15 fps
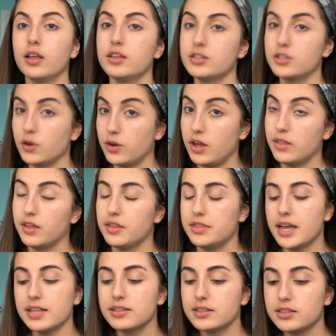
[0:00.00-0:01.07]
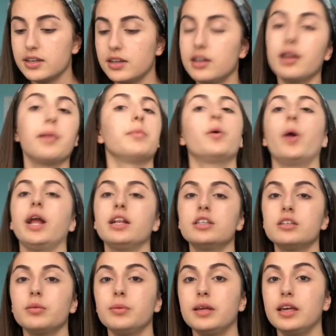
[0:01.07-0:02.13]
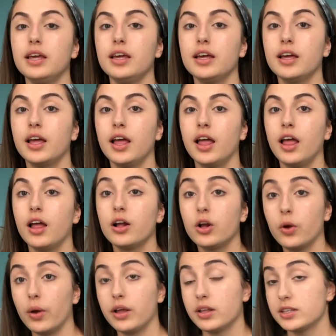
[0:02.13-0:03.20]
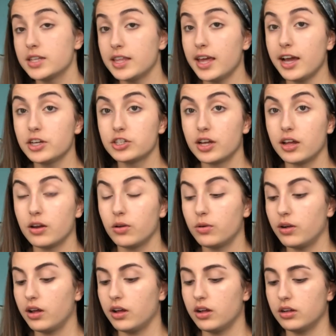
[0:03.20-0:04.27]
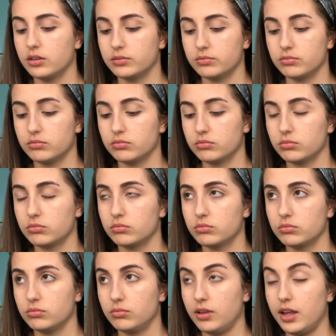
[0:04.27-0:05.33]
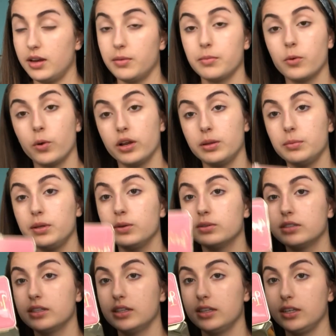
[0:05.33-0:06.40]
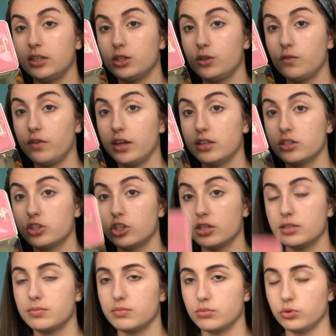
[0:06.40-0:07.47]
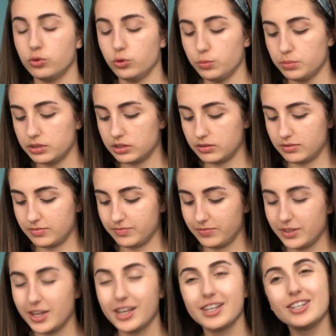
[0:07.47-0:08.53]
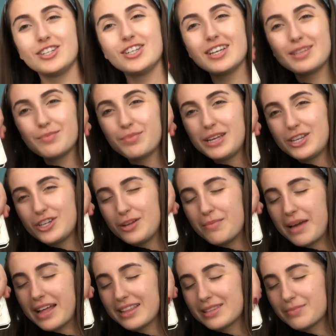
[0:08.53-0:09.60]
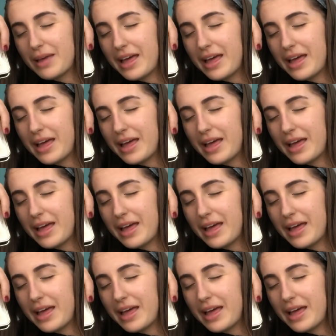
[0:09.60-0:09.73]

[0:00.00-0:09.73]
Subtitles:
So now that that's done, I'm going to be going into the eyeshadow. And I'm going to be using the Too Faced Just Peachy Mattes